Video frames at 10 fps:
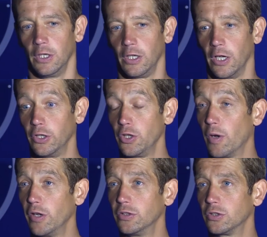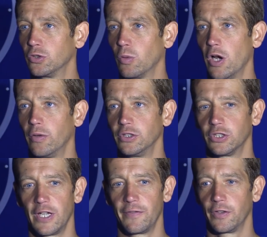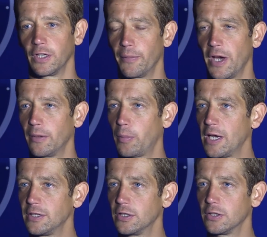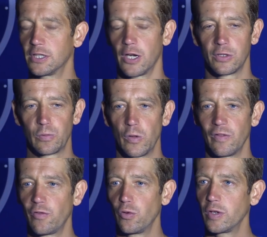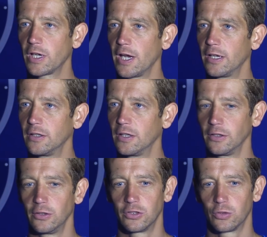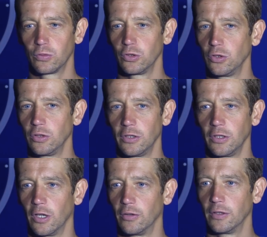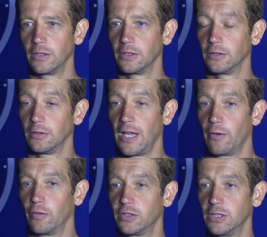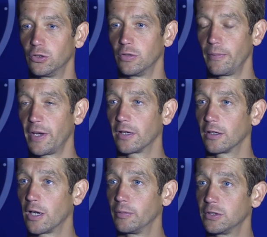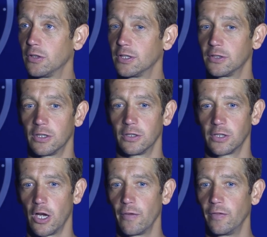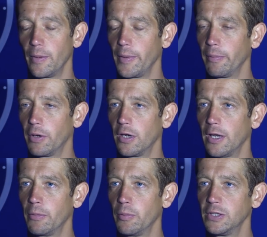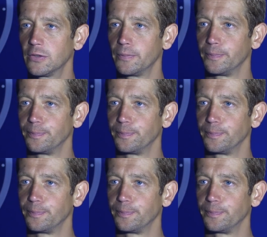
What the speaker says: you know, the new owners as well, and just everything about the place, you can tell it's moving forward again. And it's, you know, now obviously joining back at the club, it's nice to hopefully be part of that momentum.